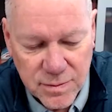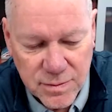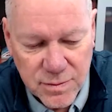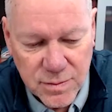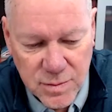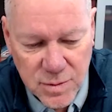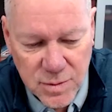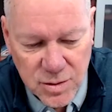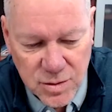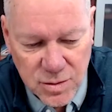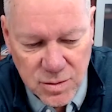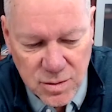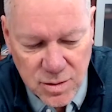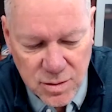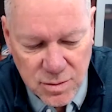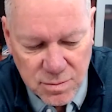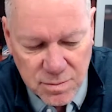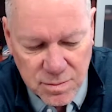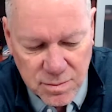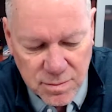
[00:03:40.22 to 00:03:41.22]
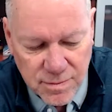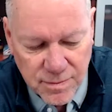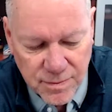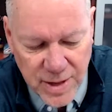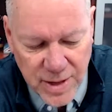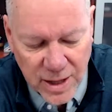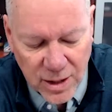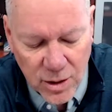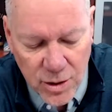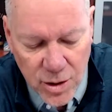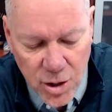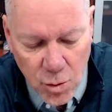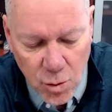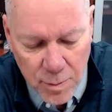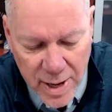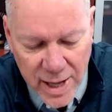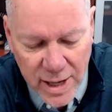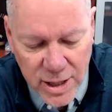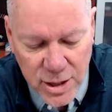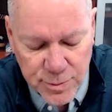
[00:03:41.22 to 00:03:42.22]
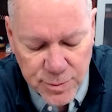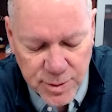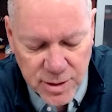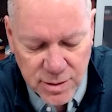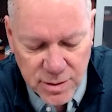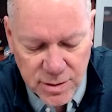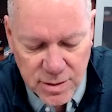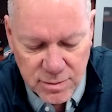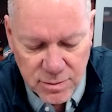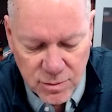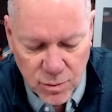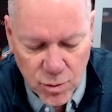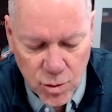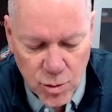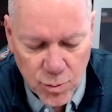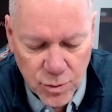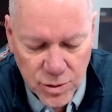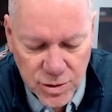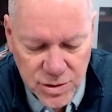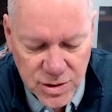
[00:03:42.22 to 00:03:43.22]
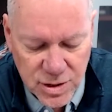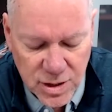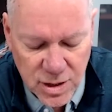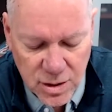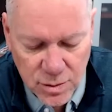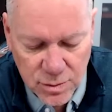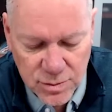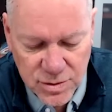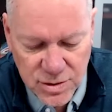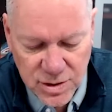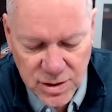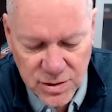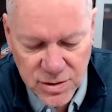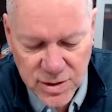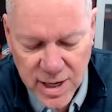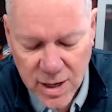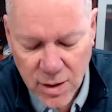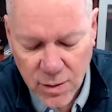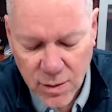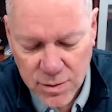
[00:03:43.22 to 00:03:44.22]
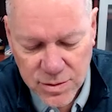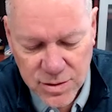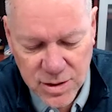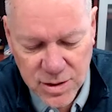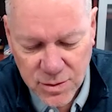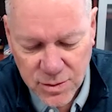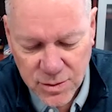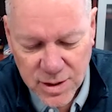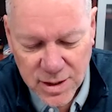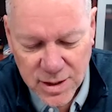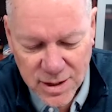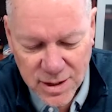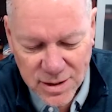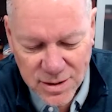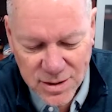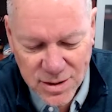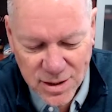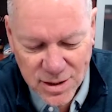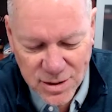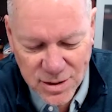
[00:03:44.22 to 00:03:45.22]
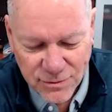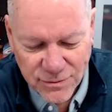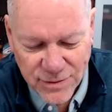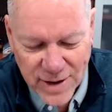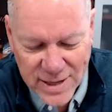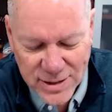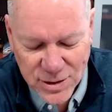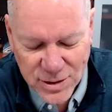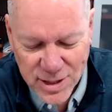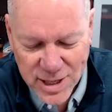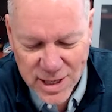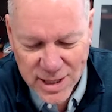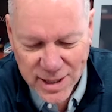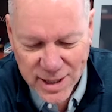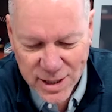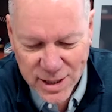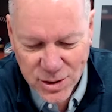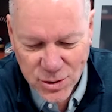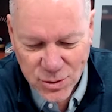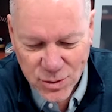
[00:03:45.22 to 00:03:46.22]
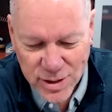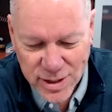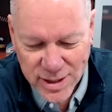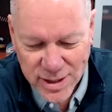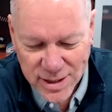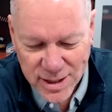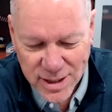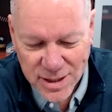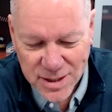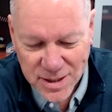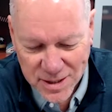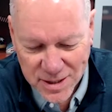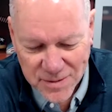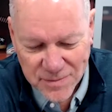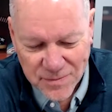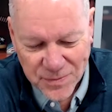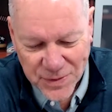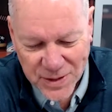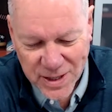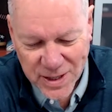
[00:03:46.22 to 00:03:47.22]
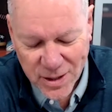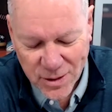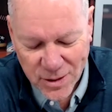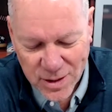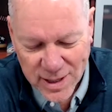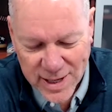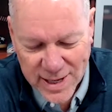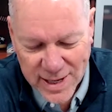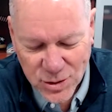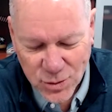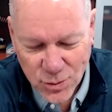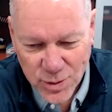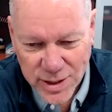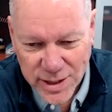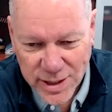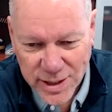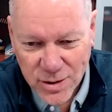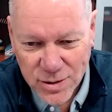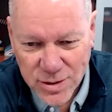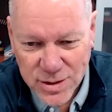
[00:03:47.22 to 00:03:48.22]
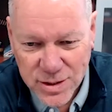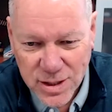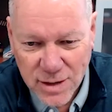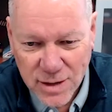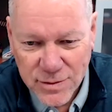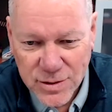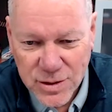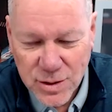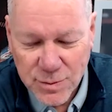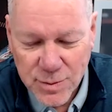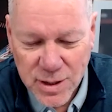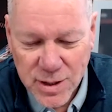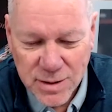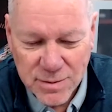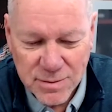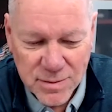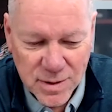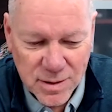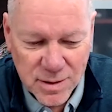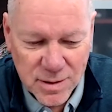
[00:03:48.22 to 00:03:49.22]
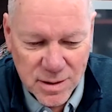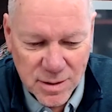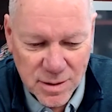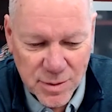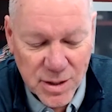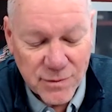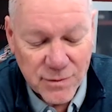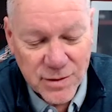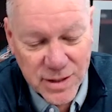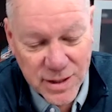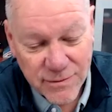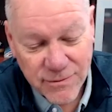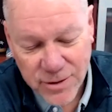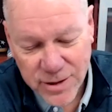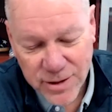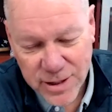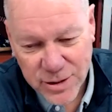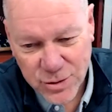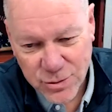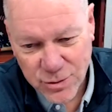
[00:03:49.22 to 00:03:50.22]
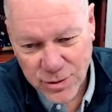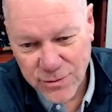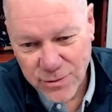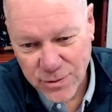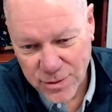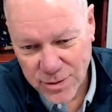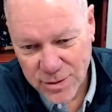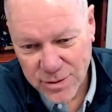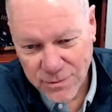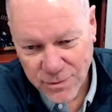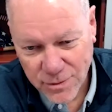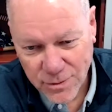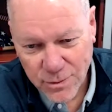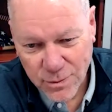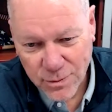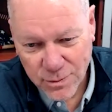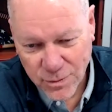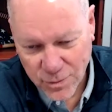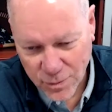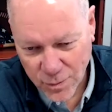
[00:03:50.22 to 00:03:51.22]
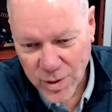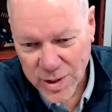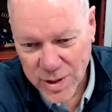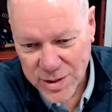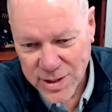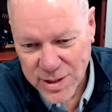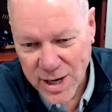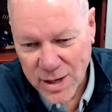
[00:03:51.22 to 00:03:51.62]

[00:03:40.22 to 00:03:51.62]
the L&O management group, which owns SIG Sauer. So it's a fascinating history. And then, the last 20 years has obviously been a bit of a different history for what is now